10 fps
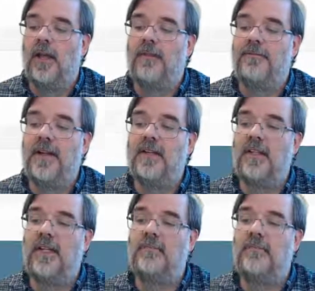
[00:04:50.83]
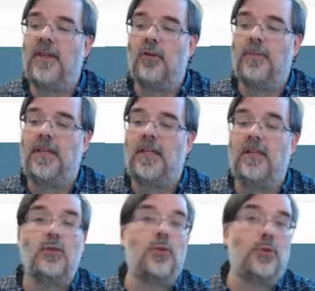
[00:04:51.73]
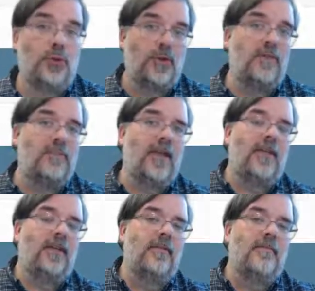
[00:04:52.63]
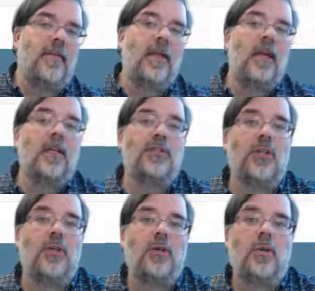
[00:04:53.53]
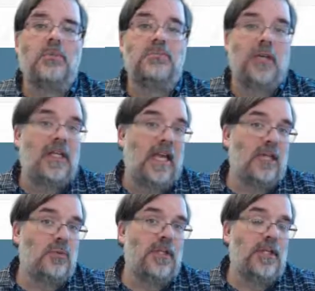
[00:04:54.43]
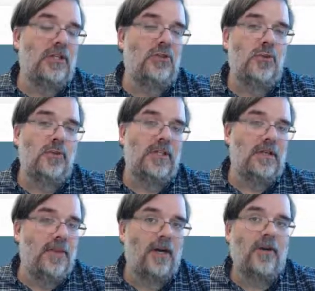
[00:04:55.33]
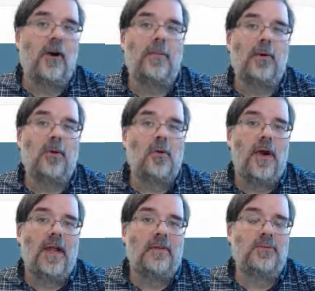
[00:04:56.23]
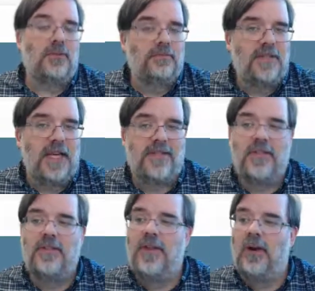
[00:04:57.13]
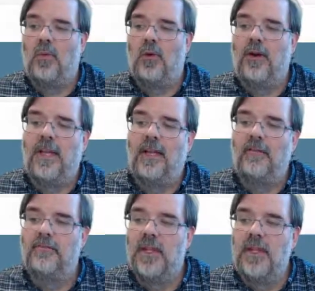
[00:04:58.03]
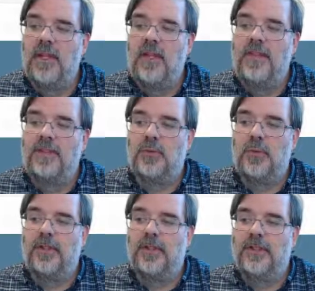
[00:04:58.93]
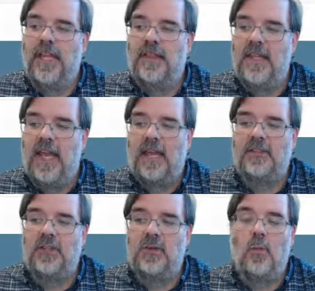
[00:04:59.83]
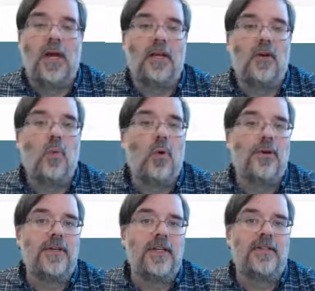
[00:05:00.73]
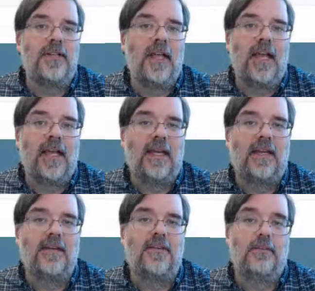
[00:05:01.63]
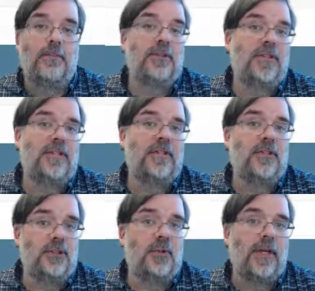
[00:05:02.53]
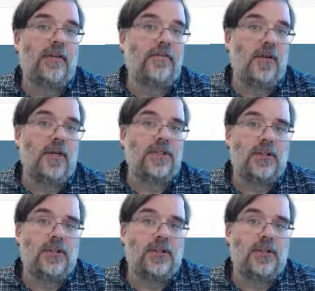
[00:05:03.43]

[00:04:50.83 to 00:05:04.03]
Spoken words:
Finally, there will be a toString method. So in case we need to debug our programs or test that they're working, This will take the X and Y coordinate and present a string for us